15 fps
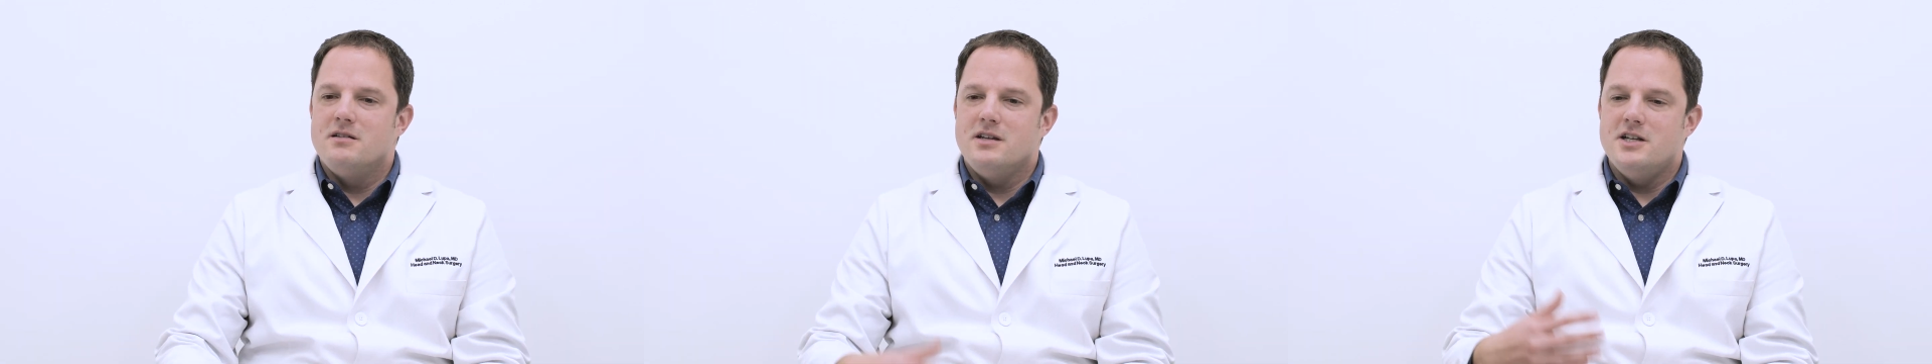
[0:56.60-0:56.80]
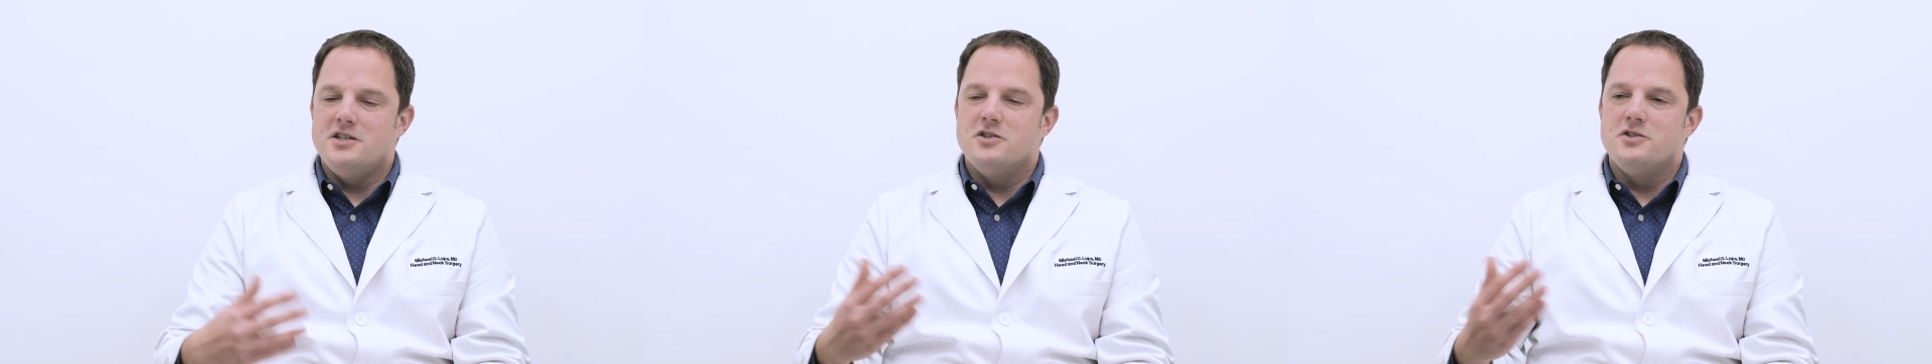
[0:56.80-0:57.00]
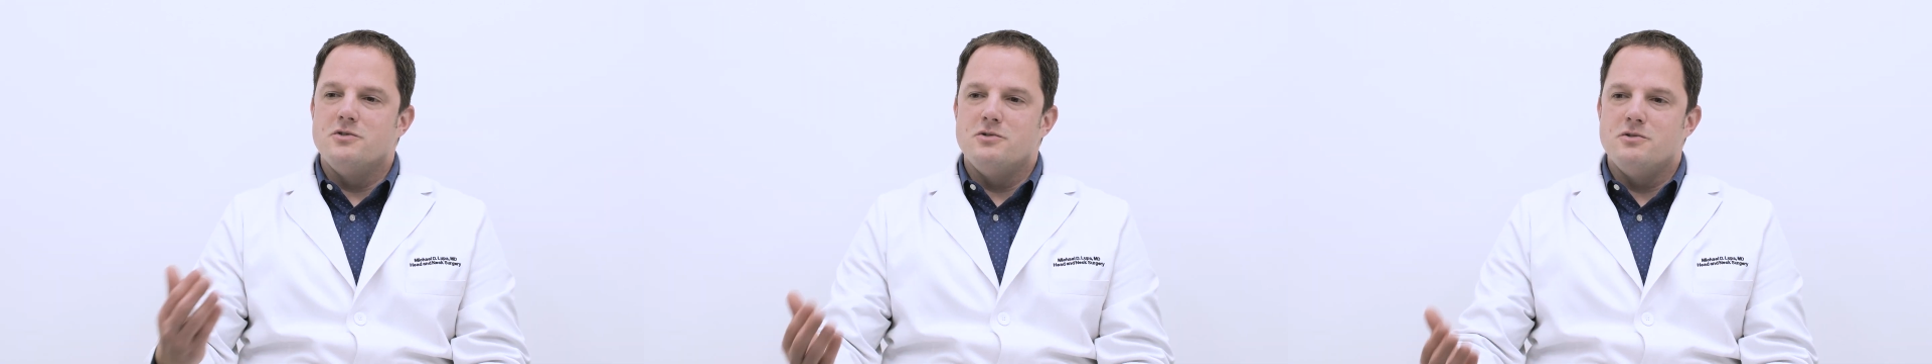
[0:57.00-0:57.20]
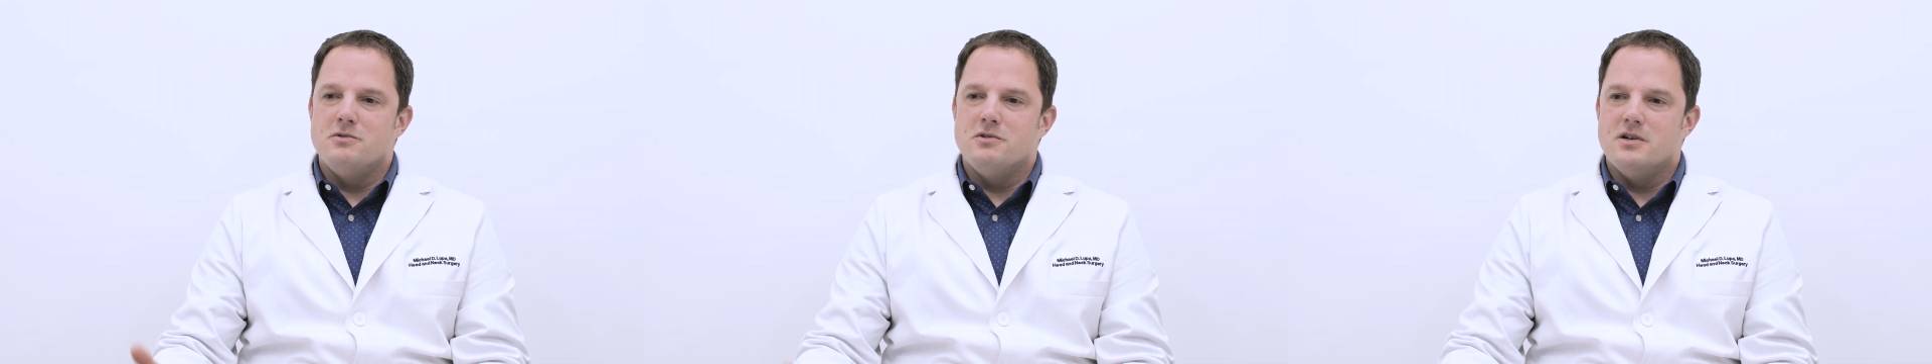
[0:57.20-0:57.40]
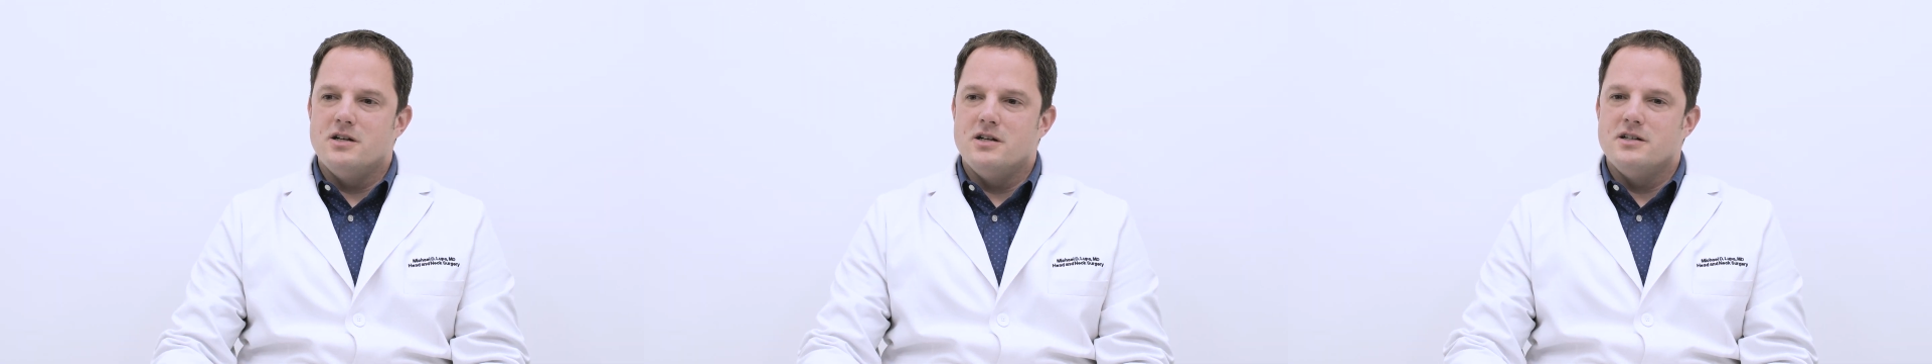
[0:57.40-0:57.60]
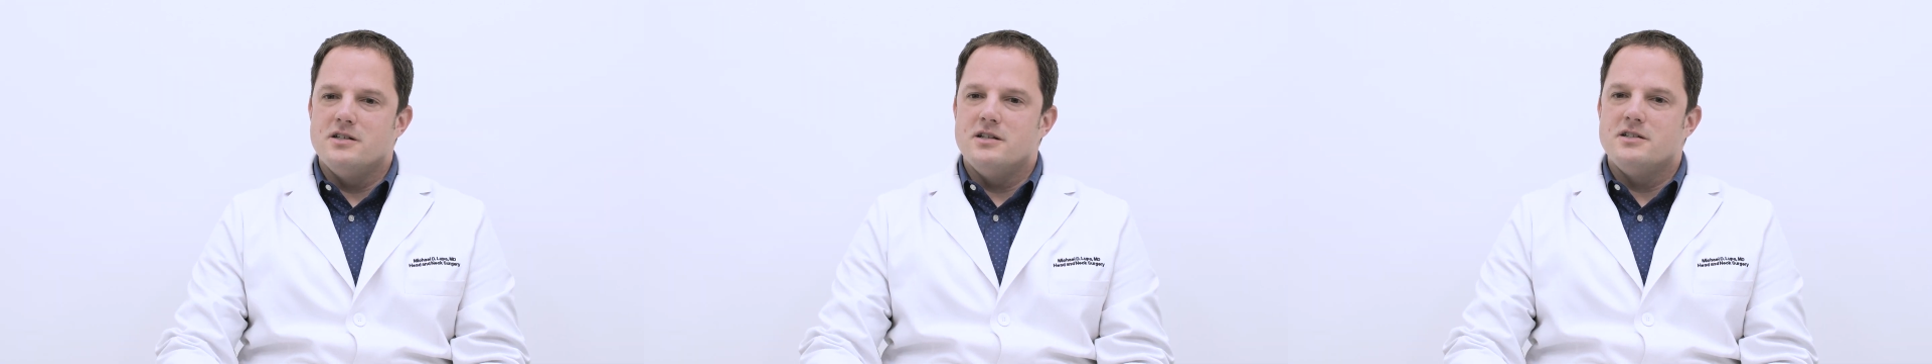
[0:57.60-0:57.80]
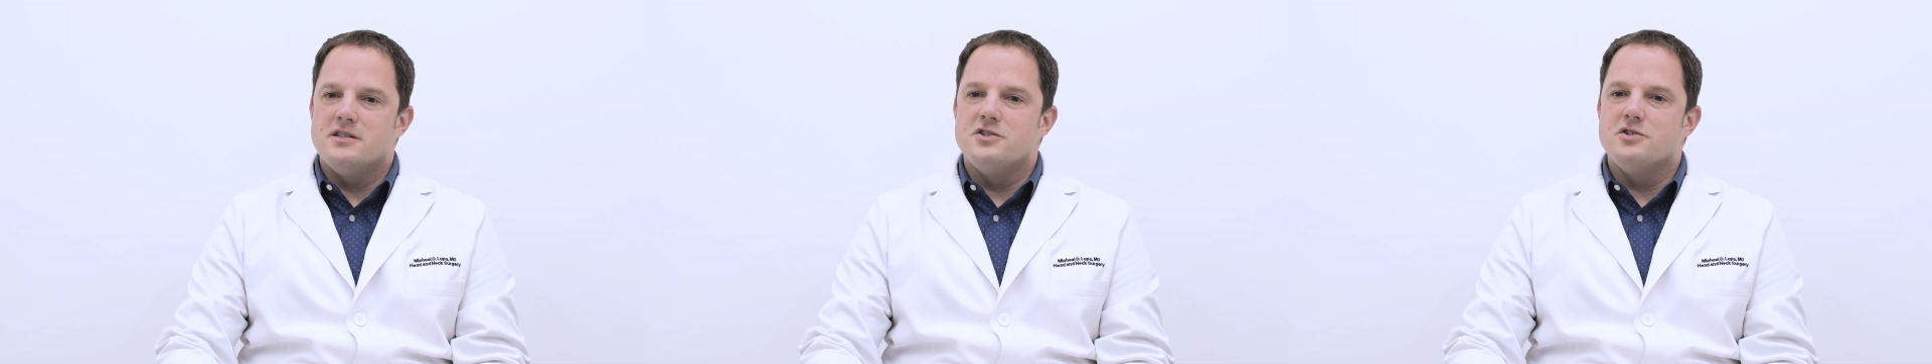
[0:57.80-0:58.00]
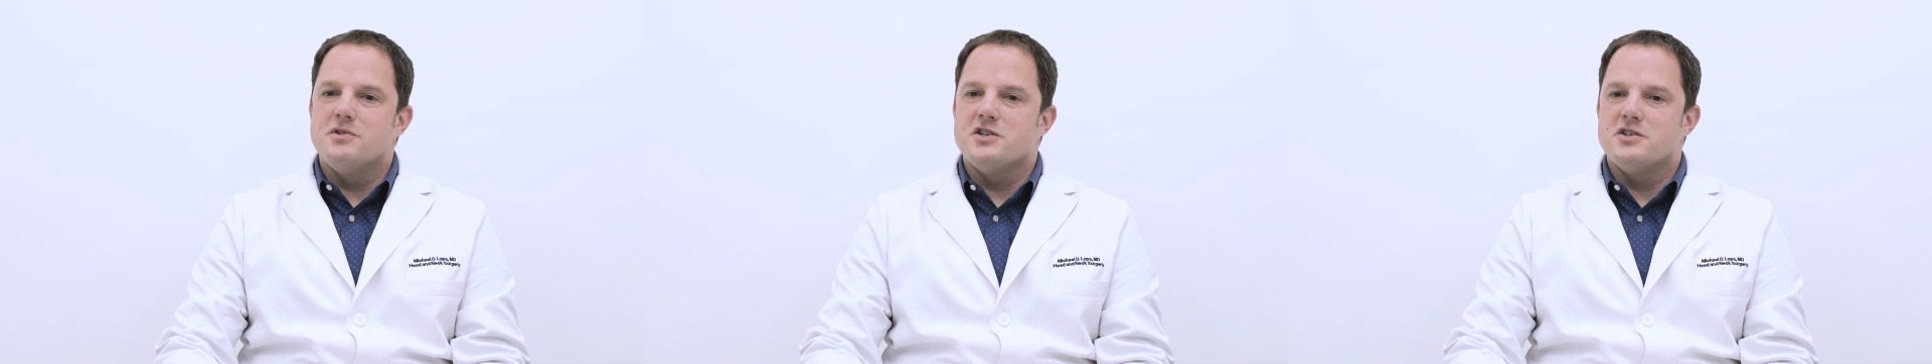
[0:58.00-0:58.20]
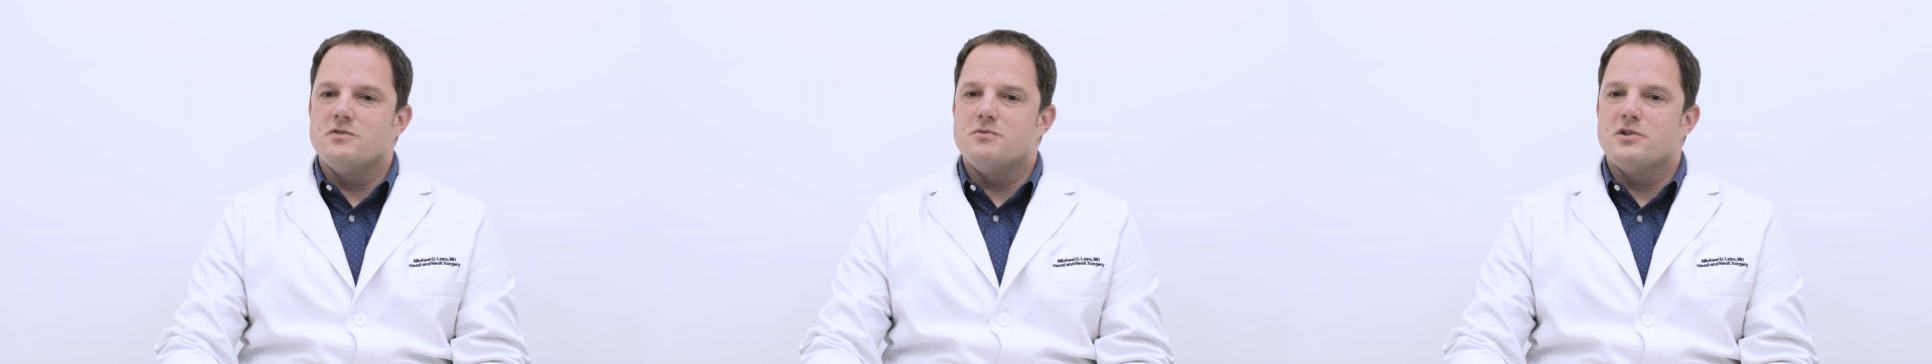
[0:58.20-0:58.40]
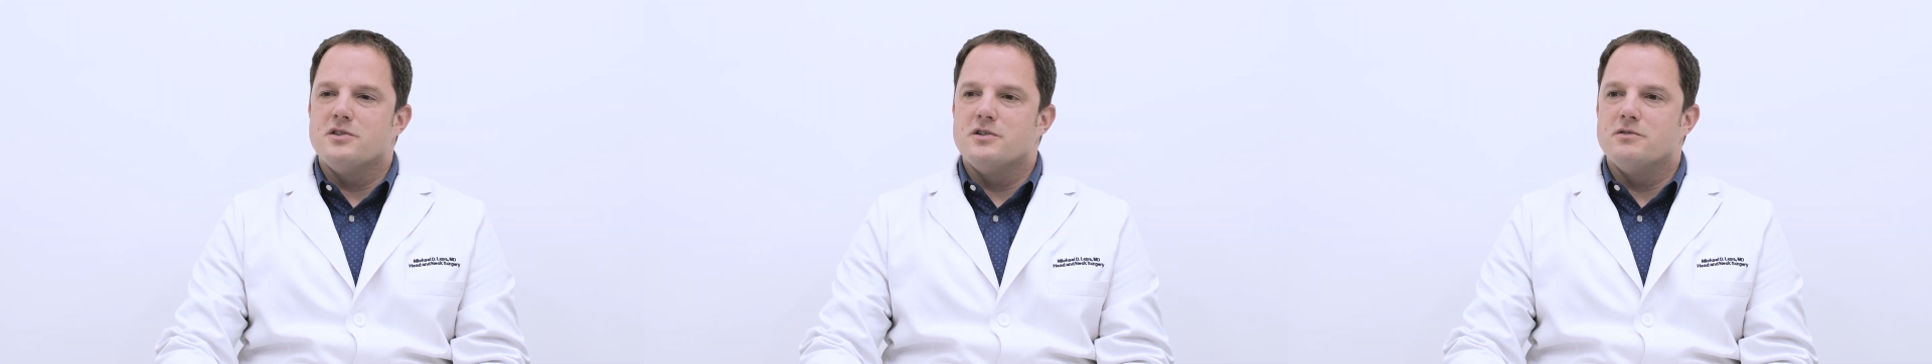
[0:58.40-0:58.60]
gets you to a situation
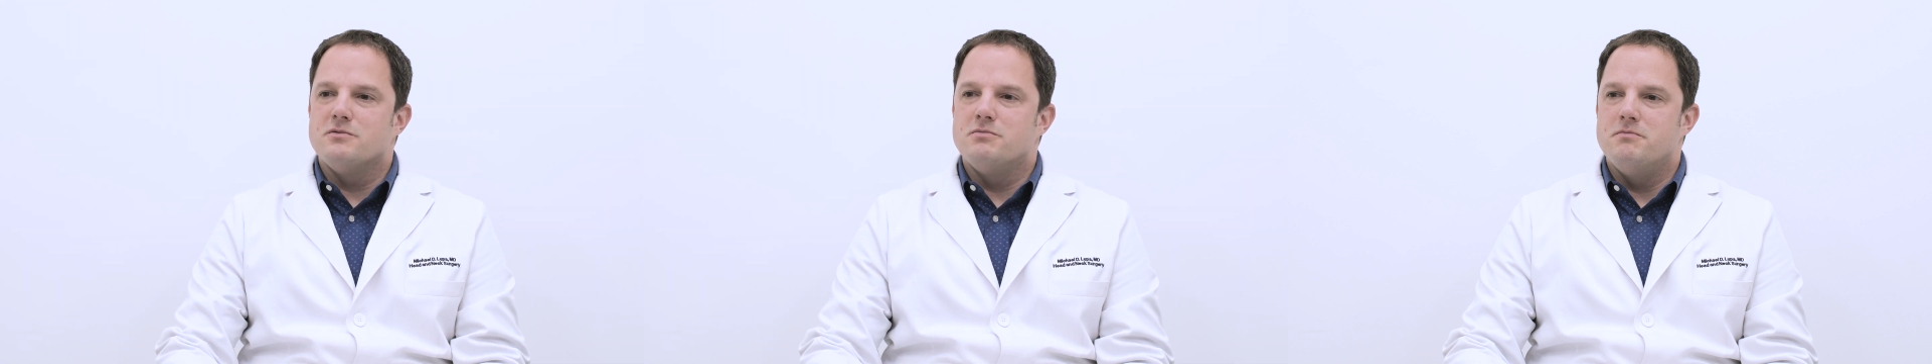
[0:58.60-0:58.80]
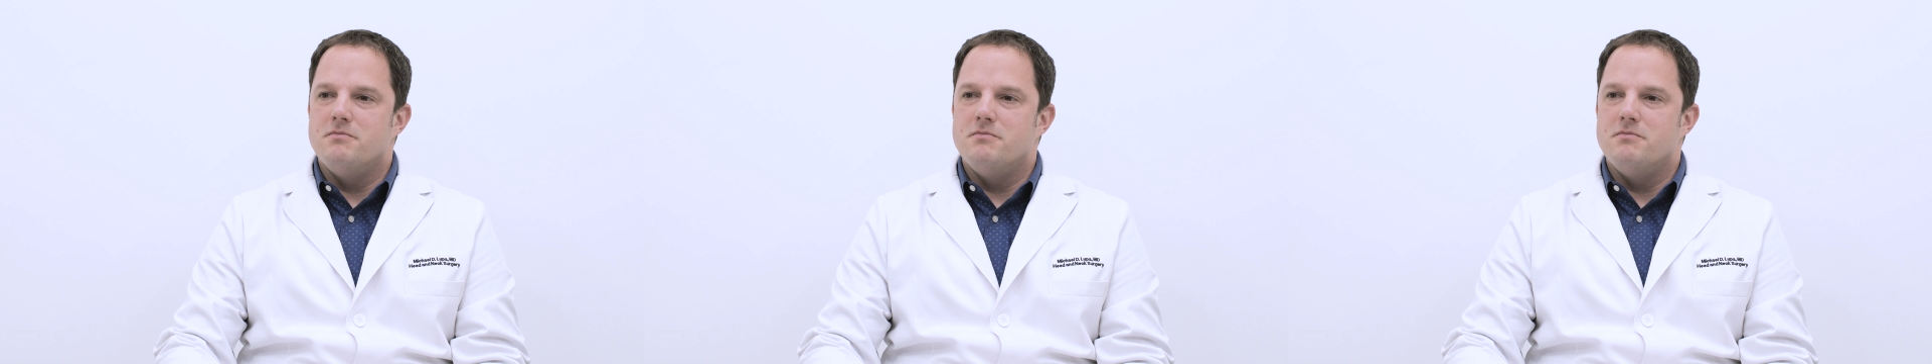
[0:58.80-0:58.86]
where the